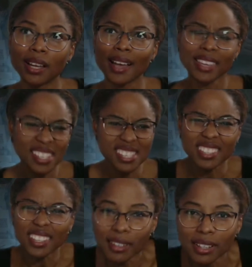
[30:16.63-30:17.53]
guess he
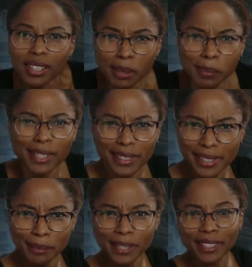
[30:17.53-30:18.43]
did look a little bit
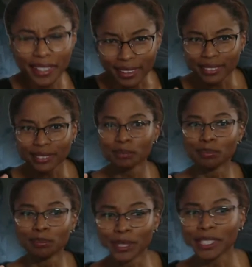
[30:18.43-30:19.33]
intimidating,
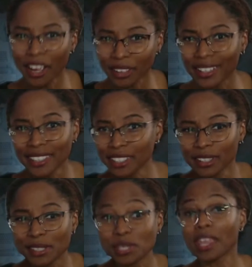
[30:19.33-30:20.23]
but he didn't
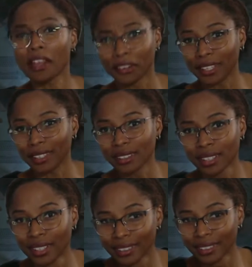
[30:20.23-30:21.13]
look scary,
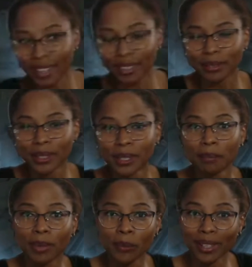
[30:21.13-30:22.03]
right?
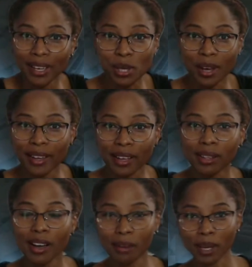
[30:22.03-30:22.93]
But when I saw that
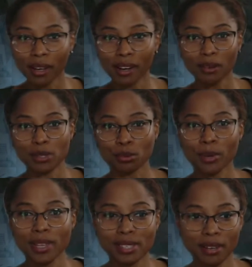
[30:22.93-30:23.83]
clock, my heart was
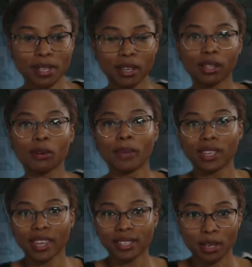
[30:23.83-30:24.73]
racing. I was like, well,
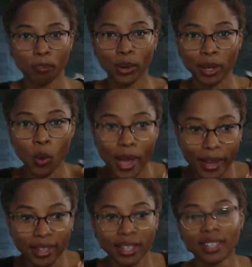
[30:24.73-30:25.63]
get to the point
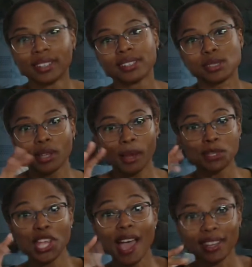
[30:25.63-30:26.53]
quick, because I'm
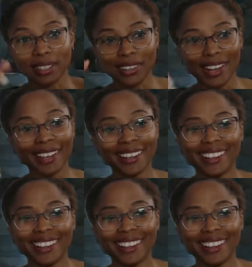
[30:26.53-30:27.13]
chatty, right?